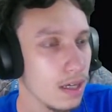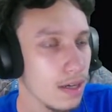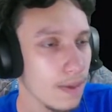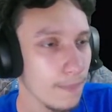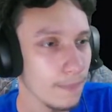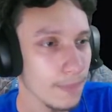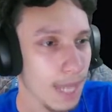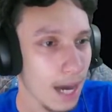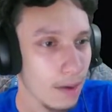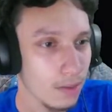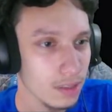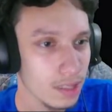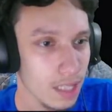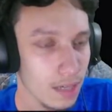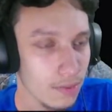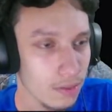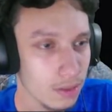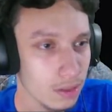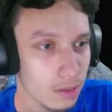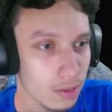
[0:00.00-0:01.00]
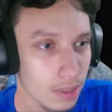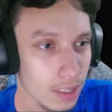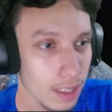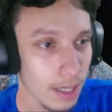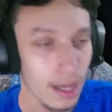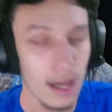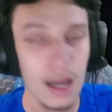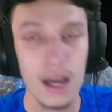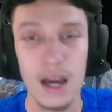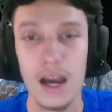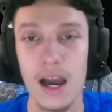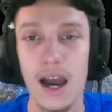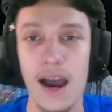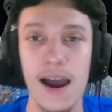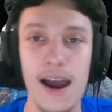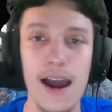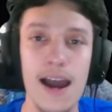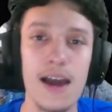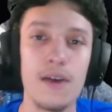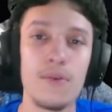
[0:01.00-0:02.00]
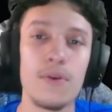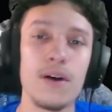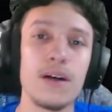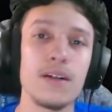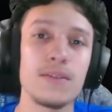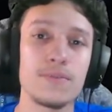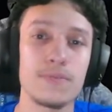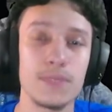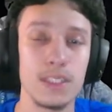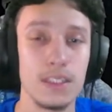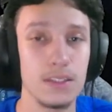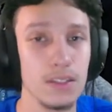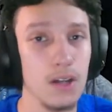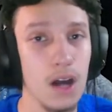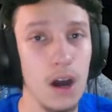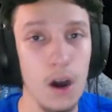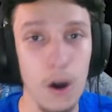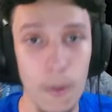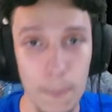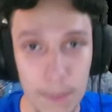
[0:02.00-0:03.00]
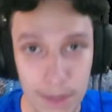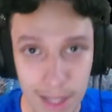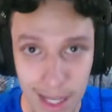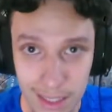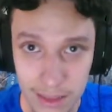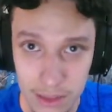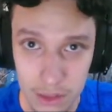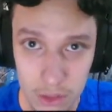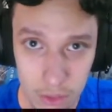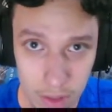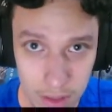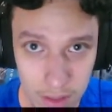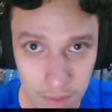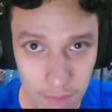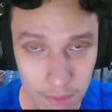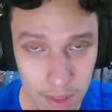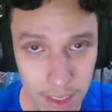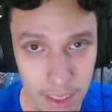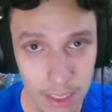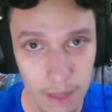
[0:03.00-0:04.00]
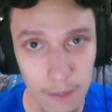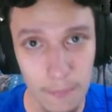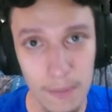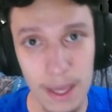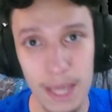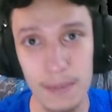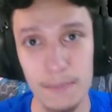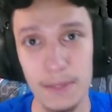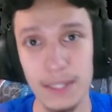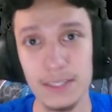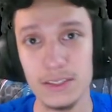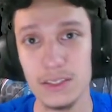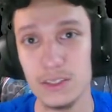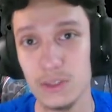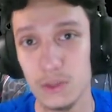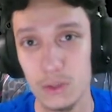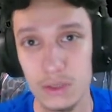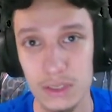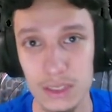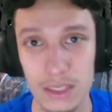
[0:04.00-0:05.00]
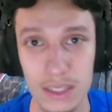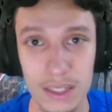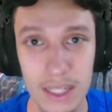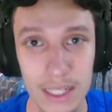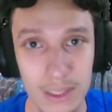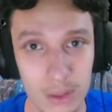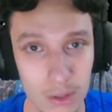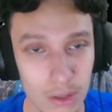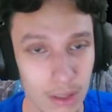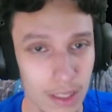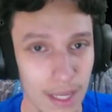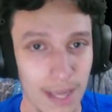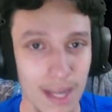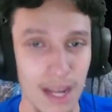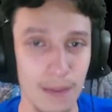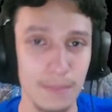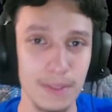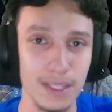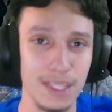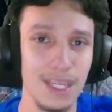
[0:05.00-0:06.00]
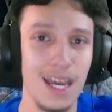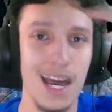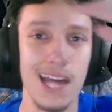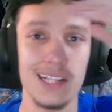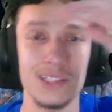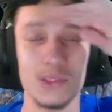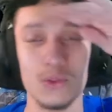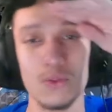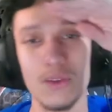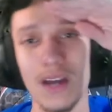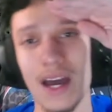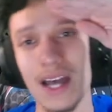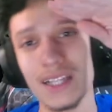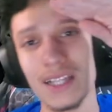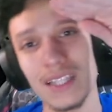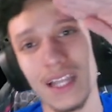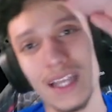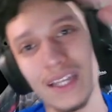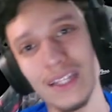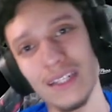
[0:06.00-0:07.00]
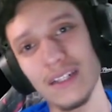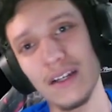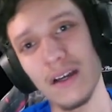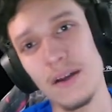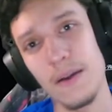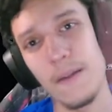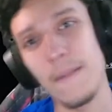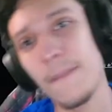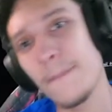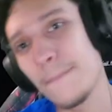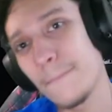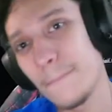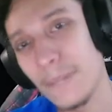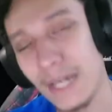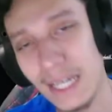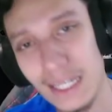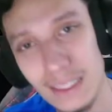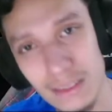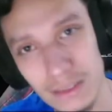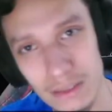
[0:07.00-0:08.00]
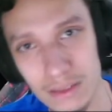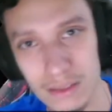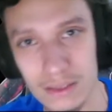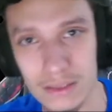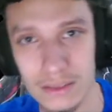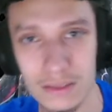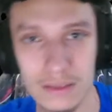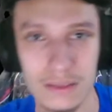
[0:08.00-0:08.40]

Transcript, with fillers: That was level 3? all right well y'all hope you guys enjoyed the video man make sure you tune into the next one and i'm gonna catch you guys later peace